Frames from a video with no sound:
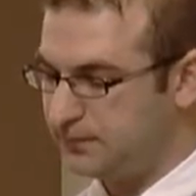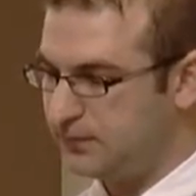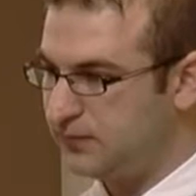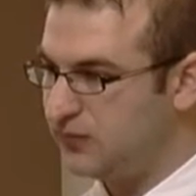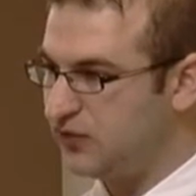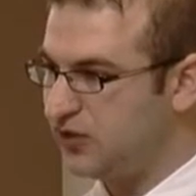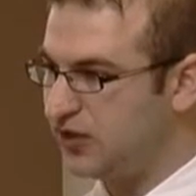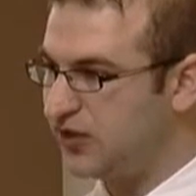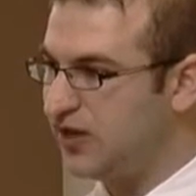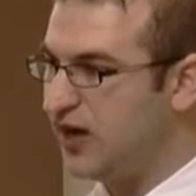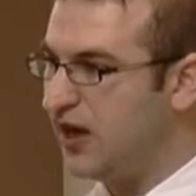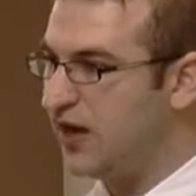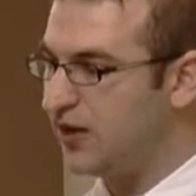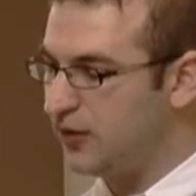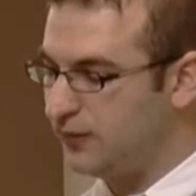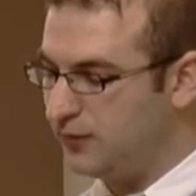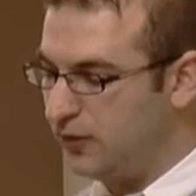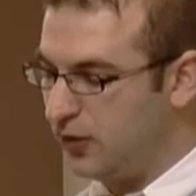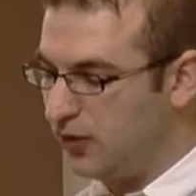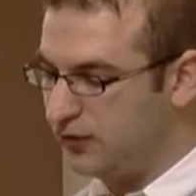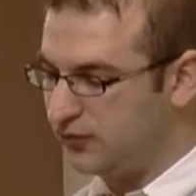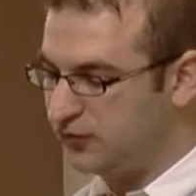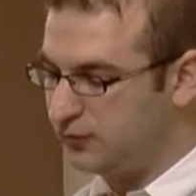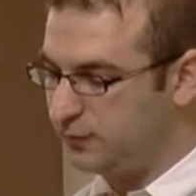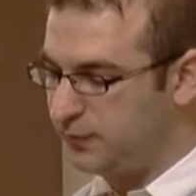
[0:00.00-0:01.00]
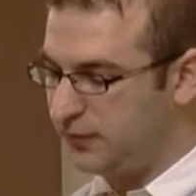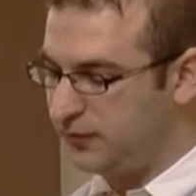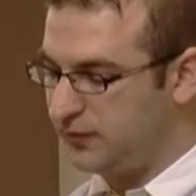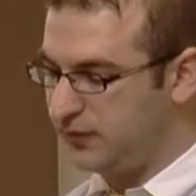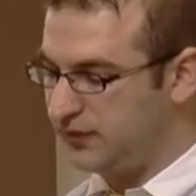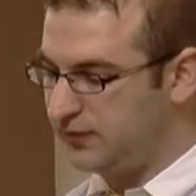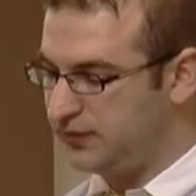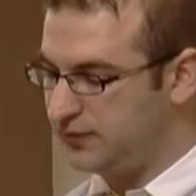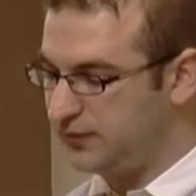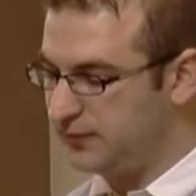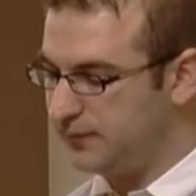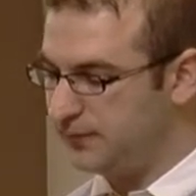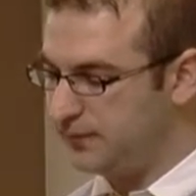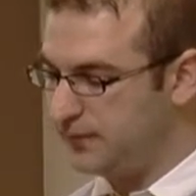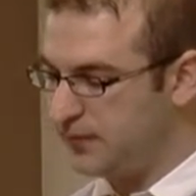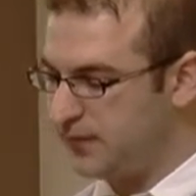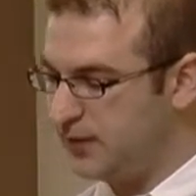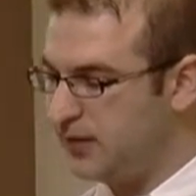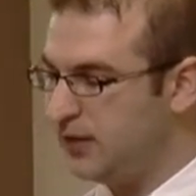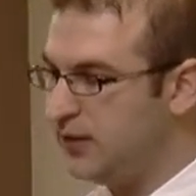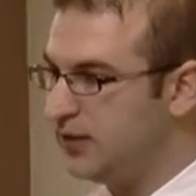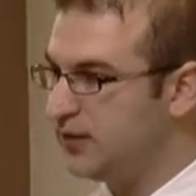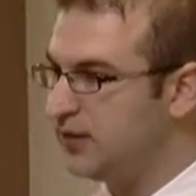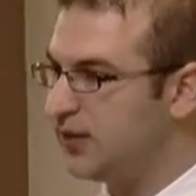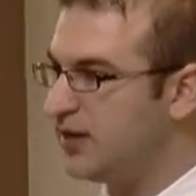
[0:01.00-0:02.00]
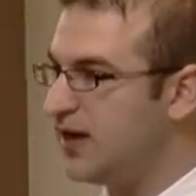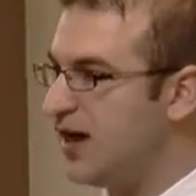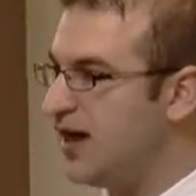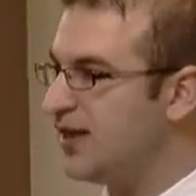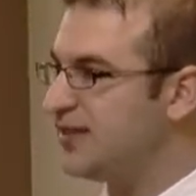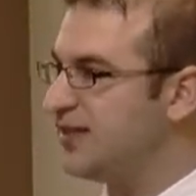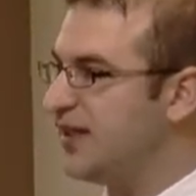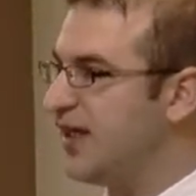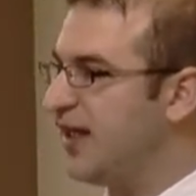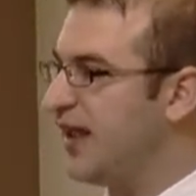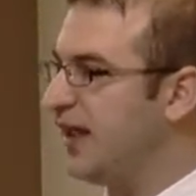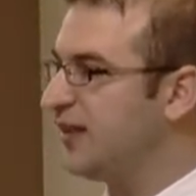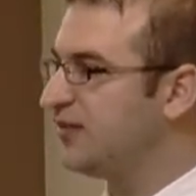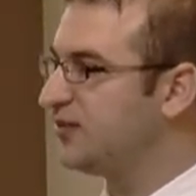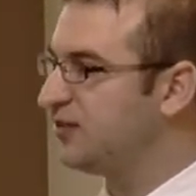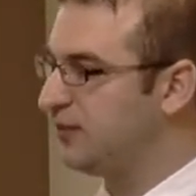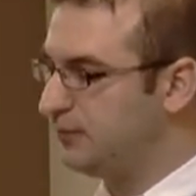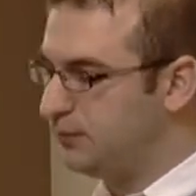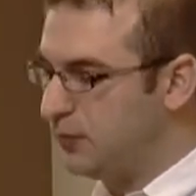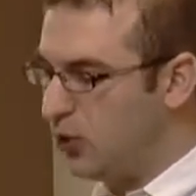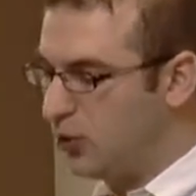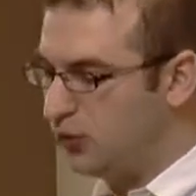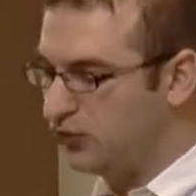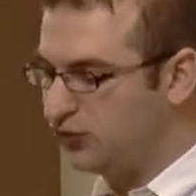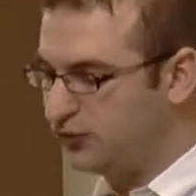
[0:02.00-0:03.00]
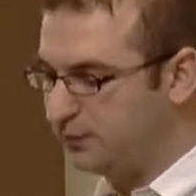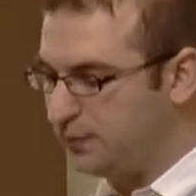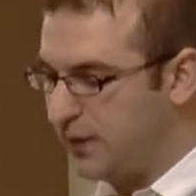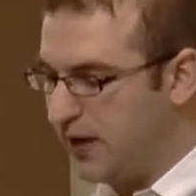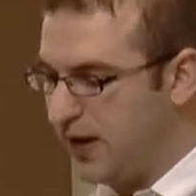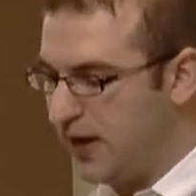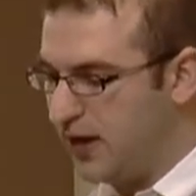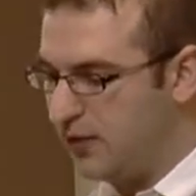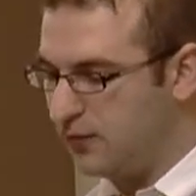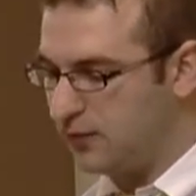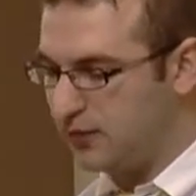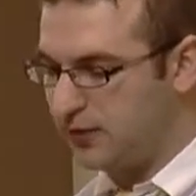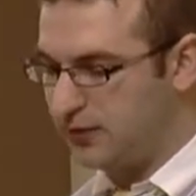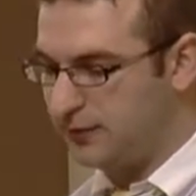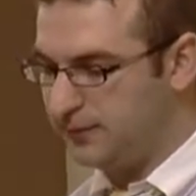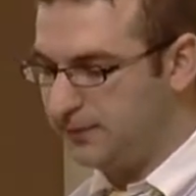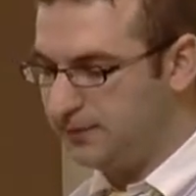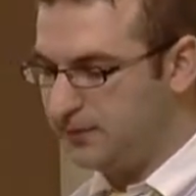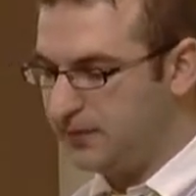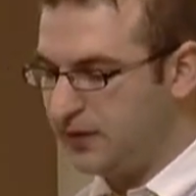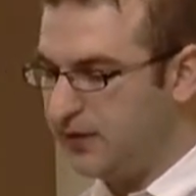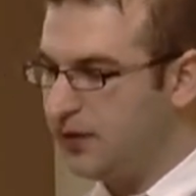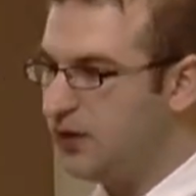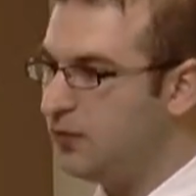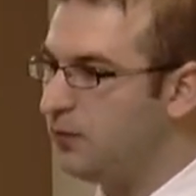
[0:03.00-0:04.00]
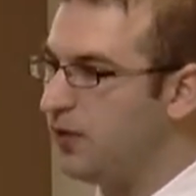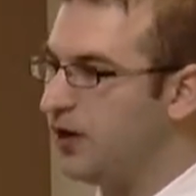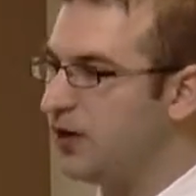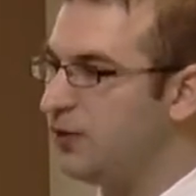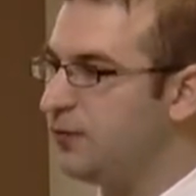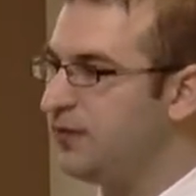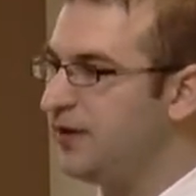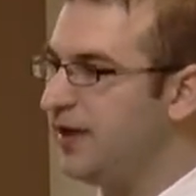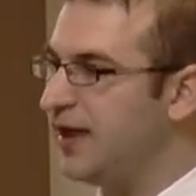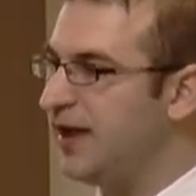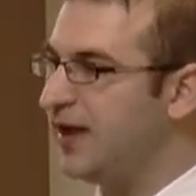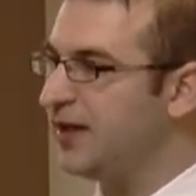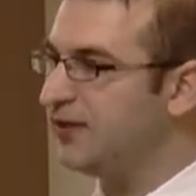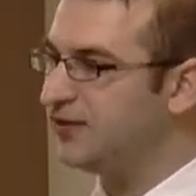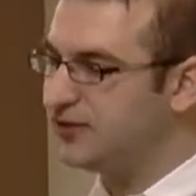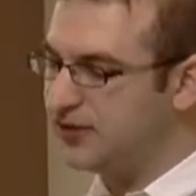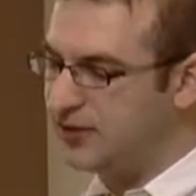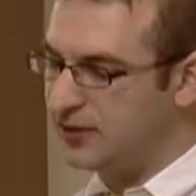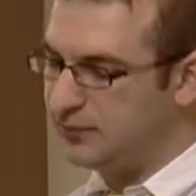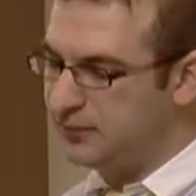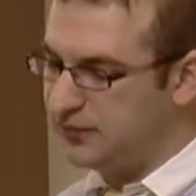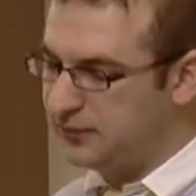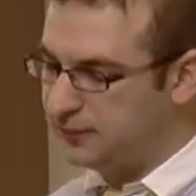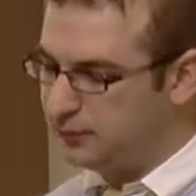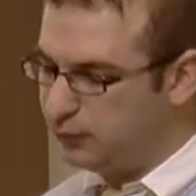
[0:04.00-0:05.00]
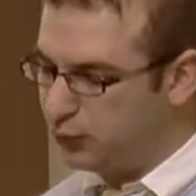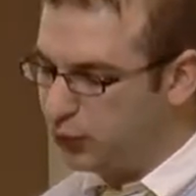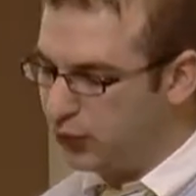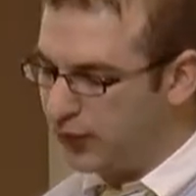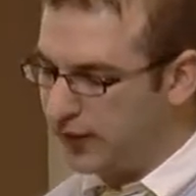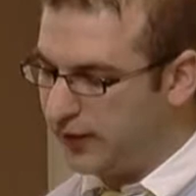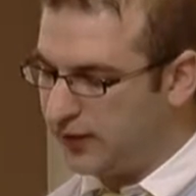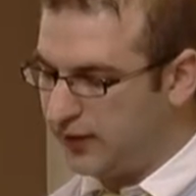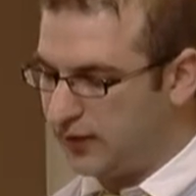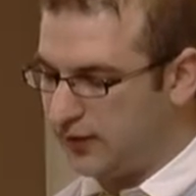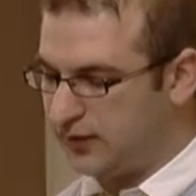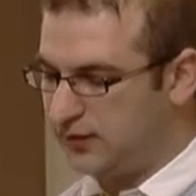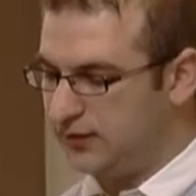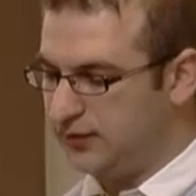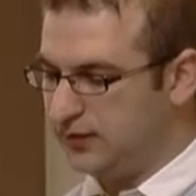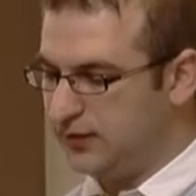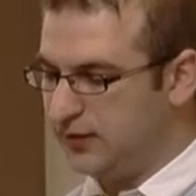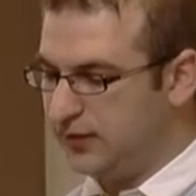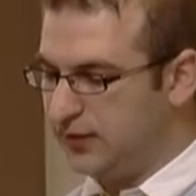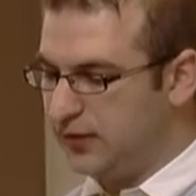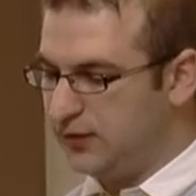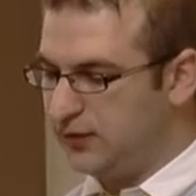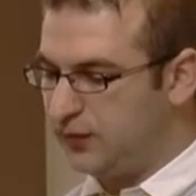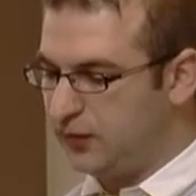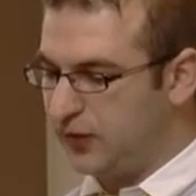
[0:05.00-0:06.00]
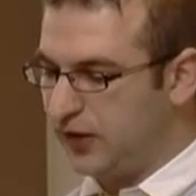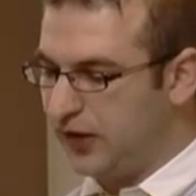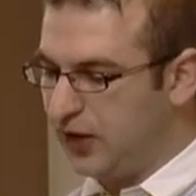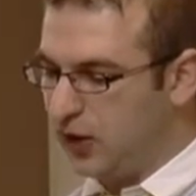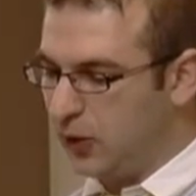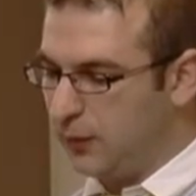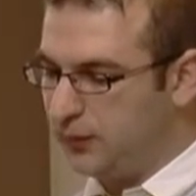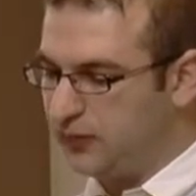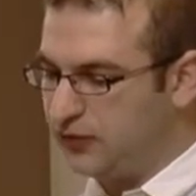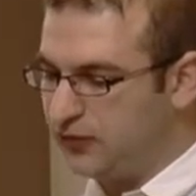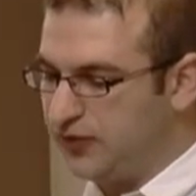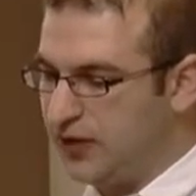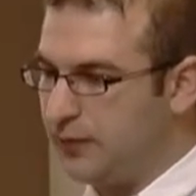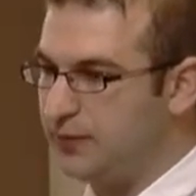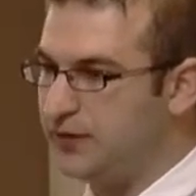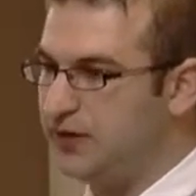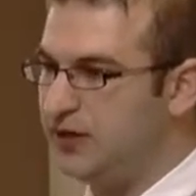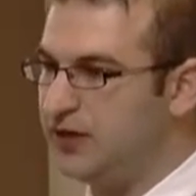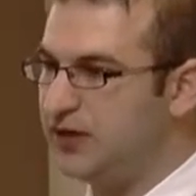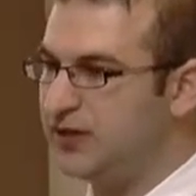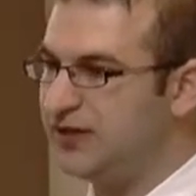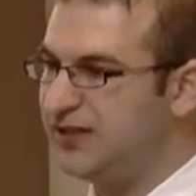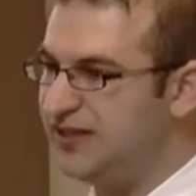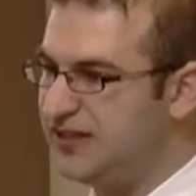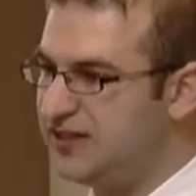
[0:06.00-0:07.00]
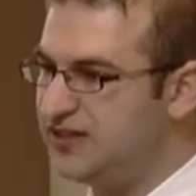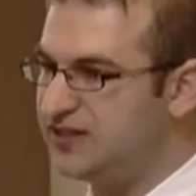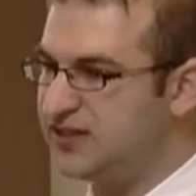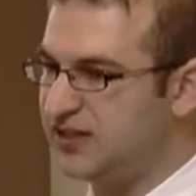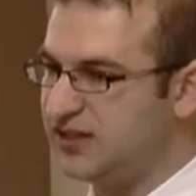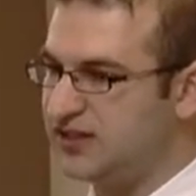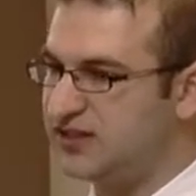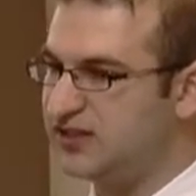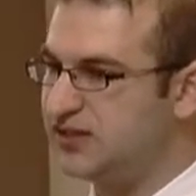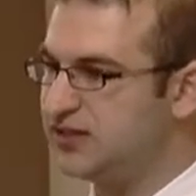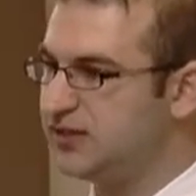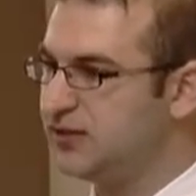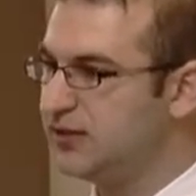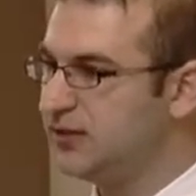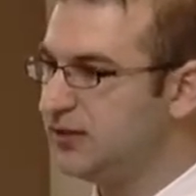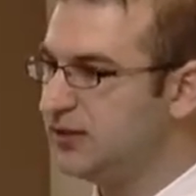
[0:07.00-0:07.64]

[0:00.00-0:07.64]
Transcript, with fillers: the God of all spirits, the God that has the most power, why don't we ask Him in prayer for help so that when He cleans us,